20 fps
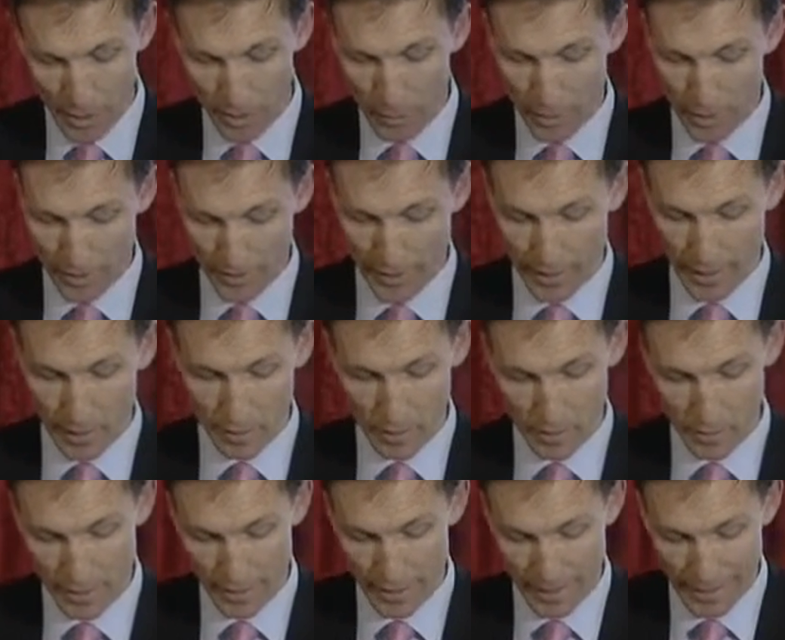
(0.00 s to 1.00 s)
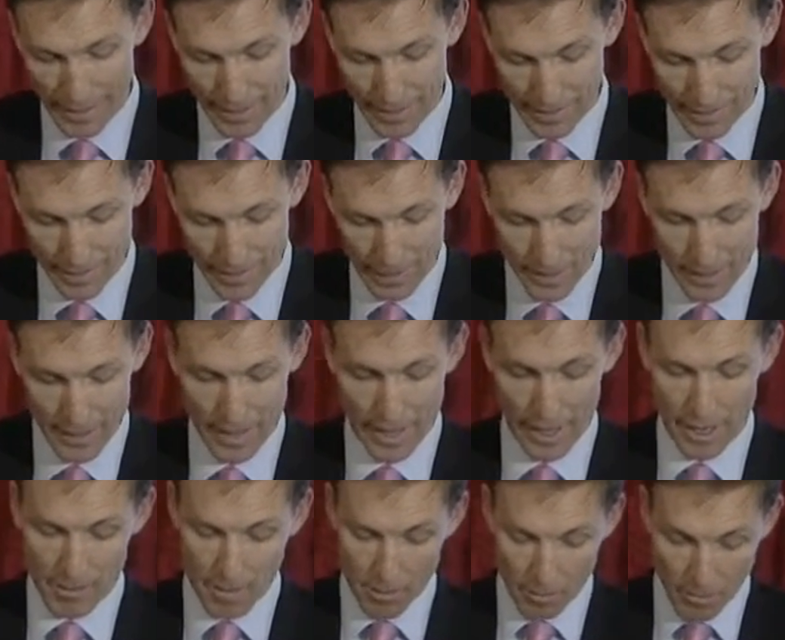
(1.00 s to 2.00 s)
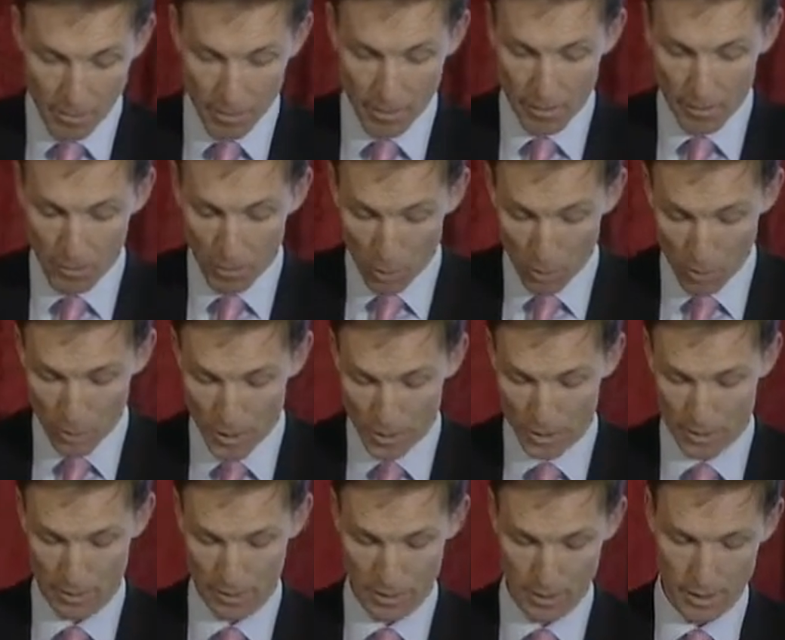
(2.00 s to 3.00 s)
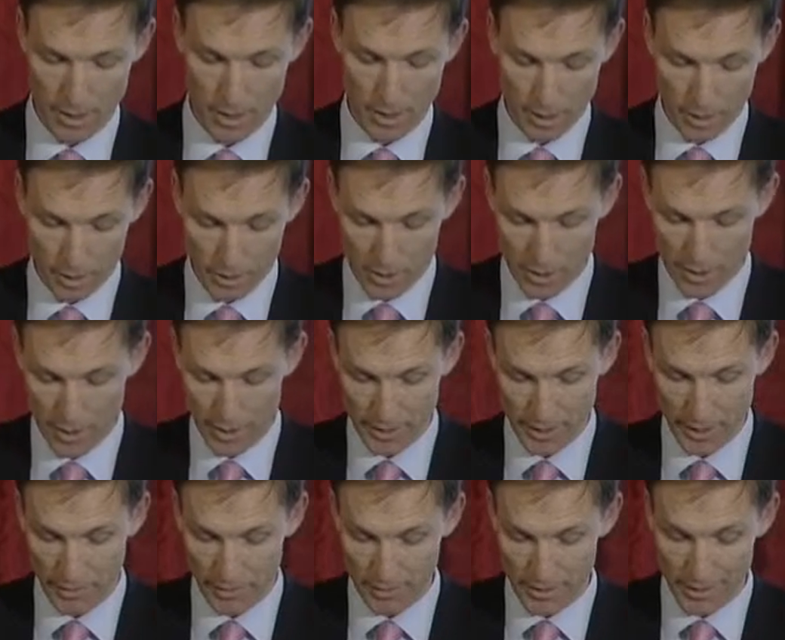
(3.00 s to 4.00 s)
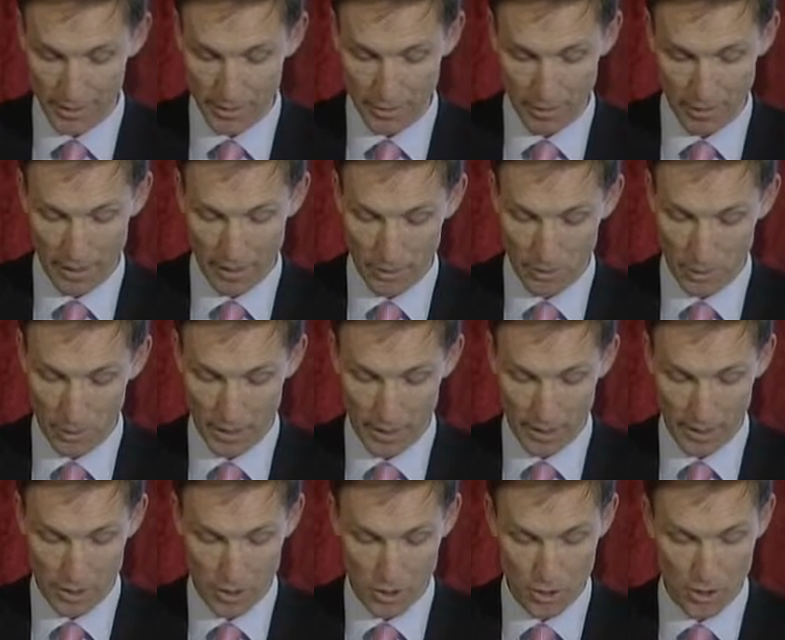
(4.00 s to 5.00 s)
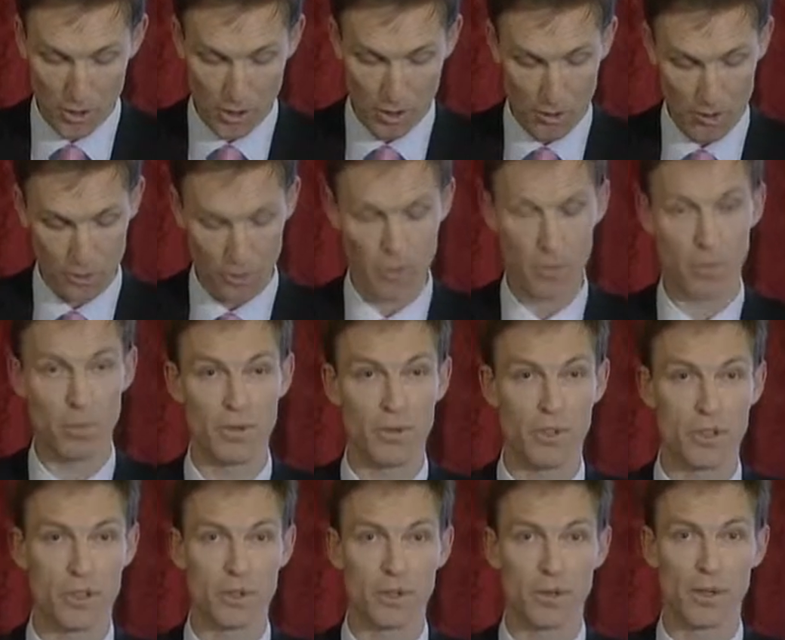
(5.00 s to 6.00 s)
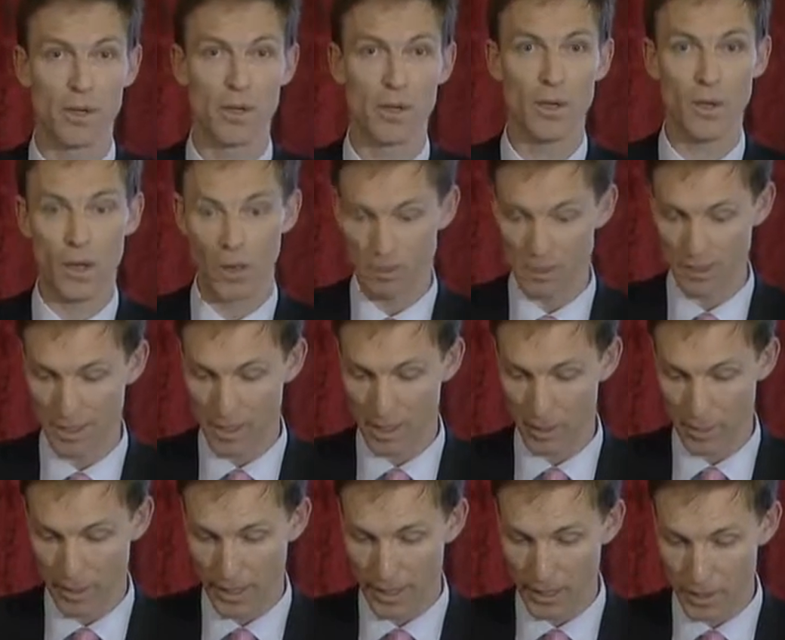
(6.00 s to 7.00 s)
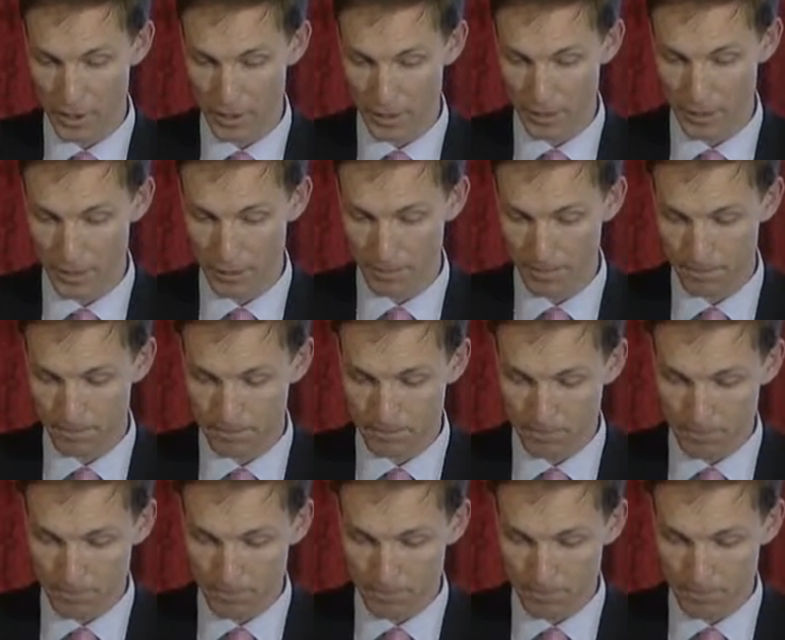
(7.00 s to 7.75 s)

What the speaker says: and where the elderly can, in most countries, have a dignified old age through the provision of state pensions.